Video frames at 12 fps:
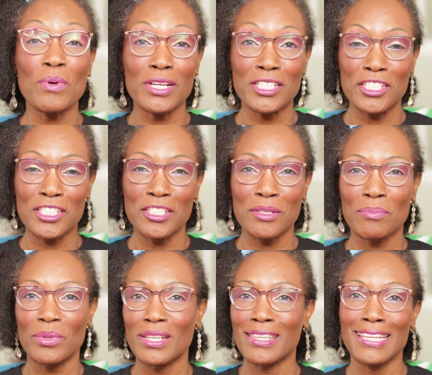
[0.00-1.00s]
much,
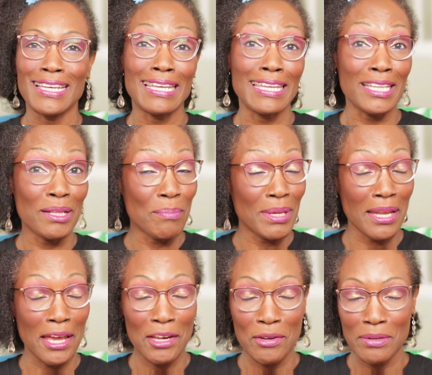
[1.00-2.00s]
but the little bit
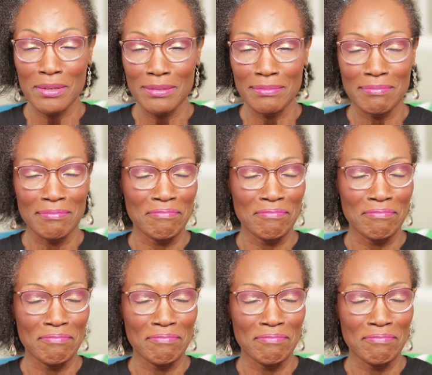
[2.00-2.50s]
I know